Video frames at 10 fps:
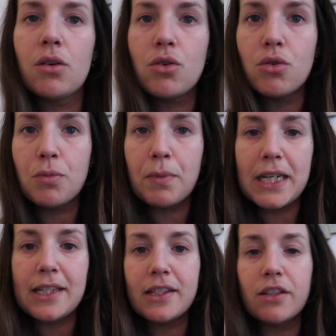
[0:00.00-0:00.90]
called
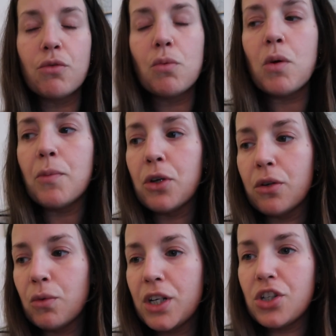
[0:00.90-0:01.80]
Pieces of a
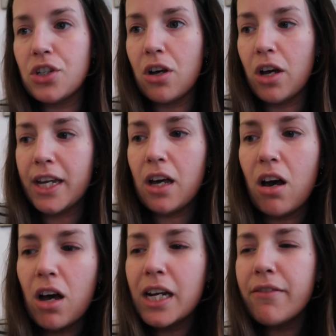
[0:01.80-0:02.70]
Woman, which I
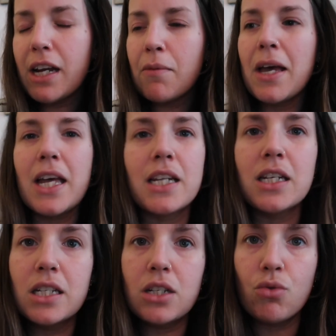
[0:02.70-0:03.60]
highly
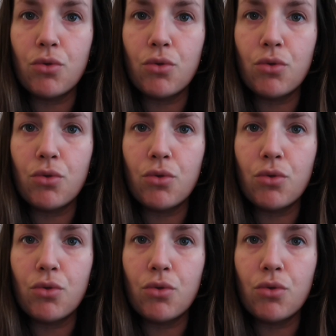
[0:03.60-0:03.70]
recommend,